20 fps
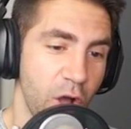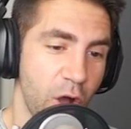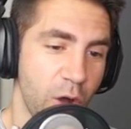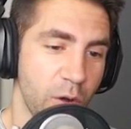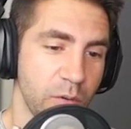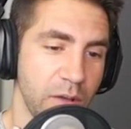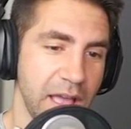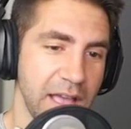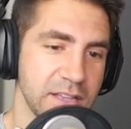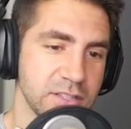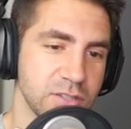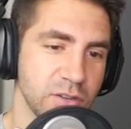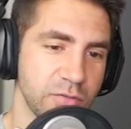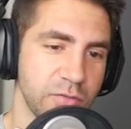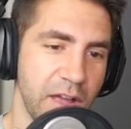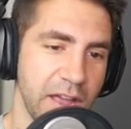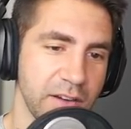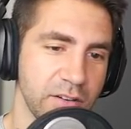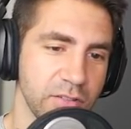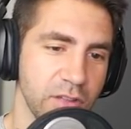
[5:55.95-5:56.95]
Okay, so
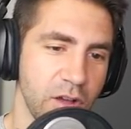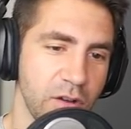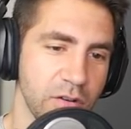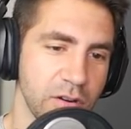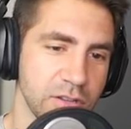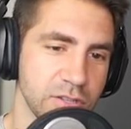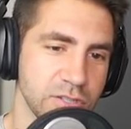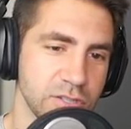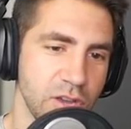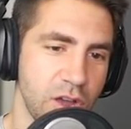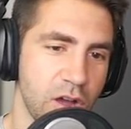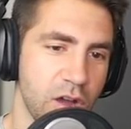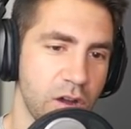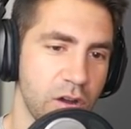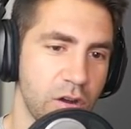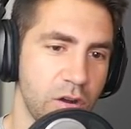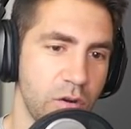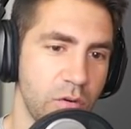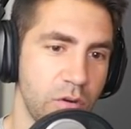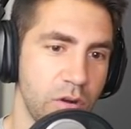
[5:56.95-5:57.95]
final notice.
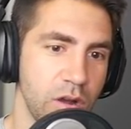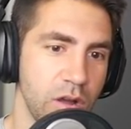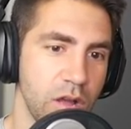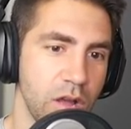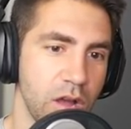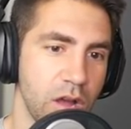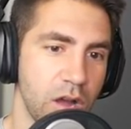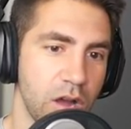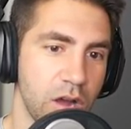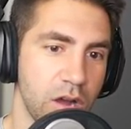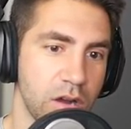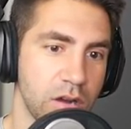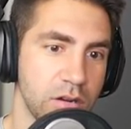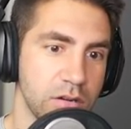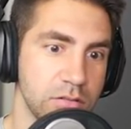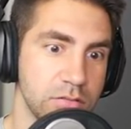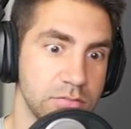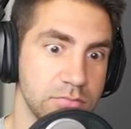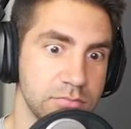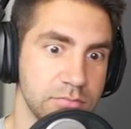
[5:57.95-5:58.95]
So
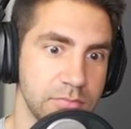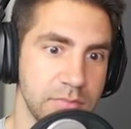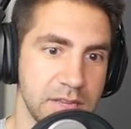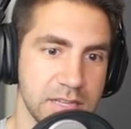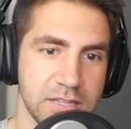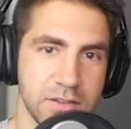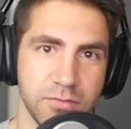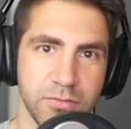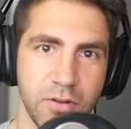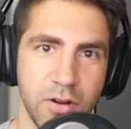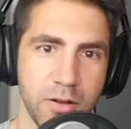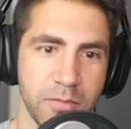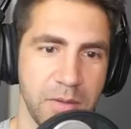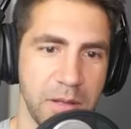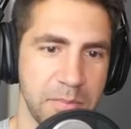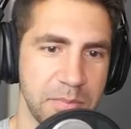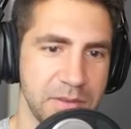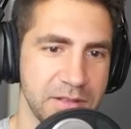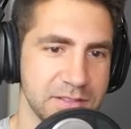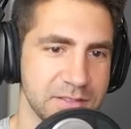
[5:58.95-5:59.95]
uh-oh. Amazing Frog
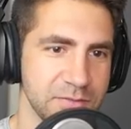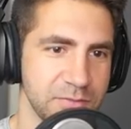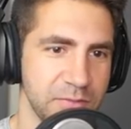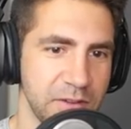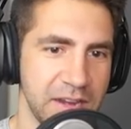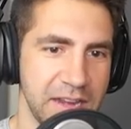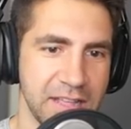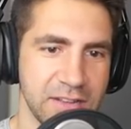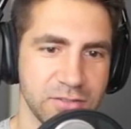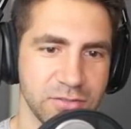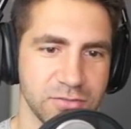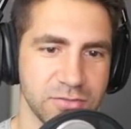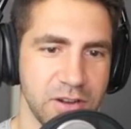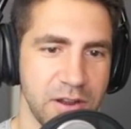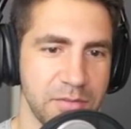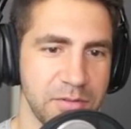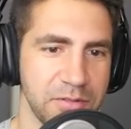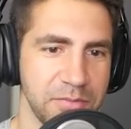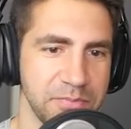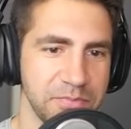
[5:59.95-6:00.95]
might be in some financial
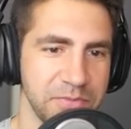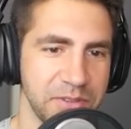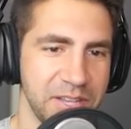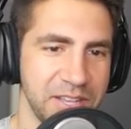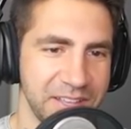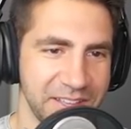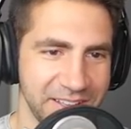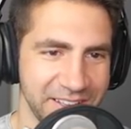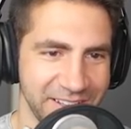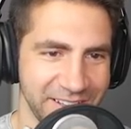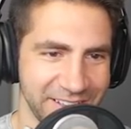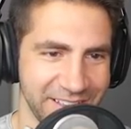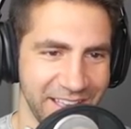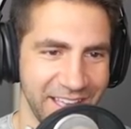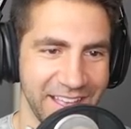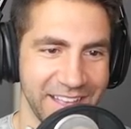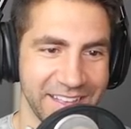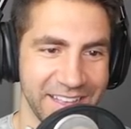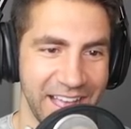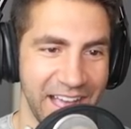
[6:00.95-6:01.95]
trouble.
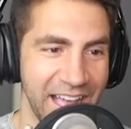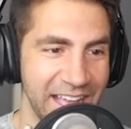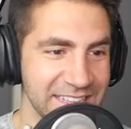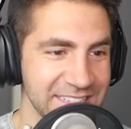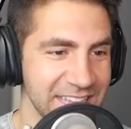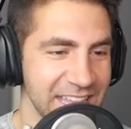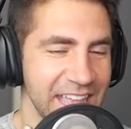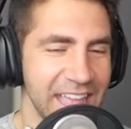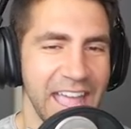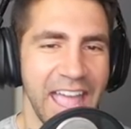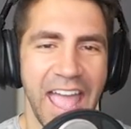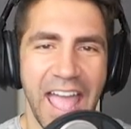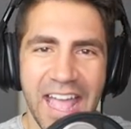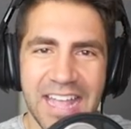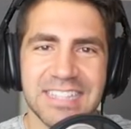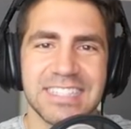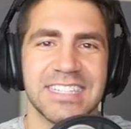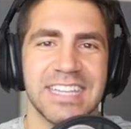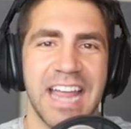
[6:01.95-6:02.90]
Okay, guys, it's